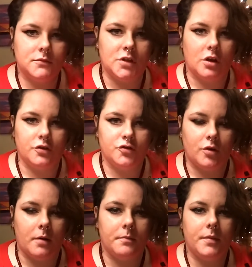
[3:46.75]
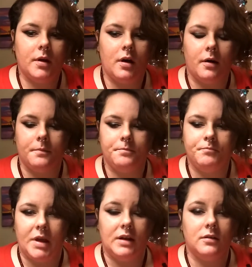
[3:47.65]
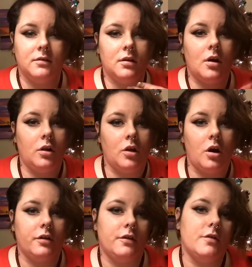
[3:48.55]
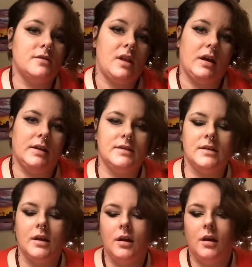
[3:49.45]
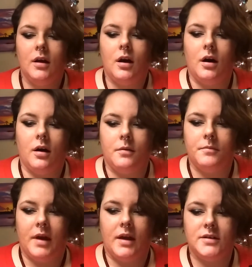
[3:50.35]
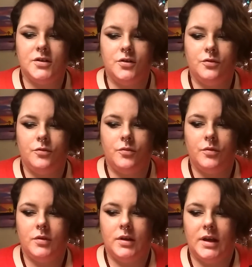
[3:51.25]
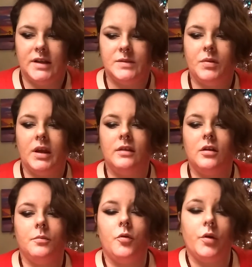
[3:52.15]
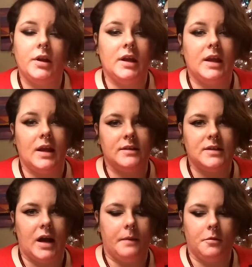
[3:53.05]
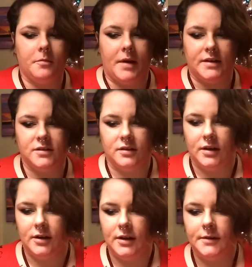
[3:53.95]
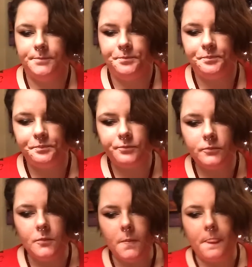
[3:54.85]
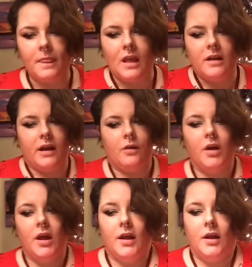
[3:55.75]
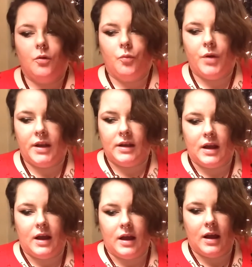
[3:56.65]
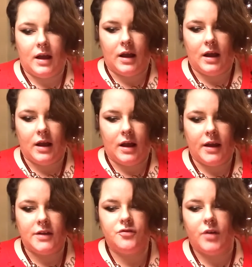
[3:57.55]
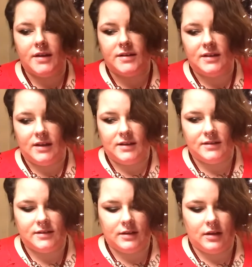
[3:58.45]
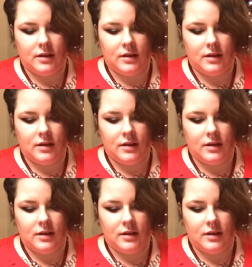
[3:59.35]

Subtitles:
Donald Trump, men along those lines, to explain their point against hypermasculinity. Now, when I address this,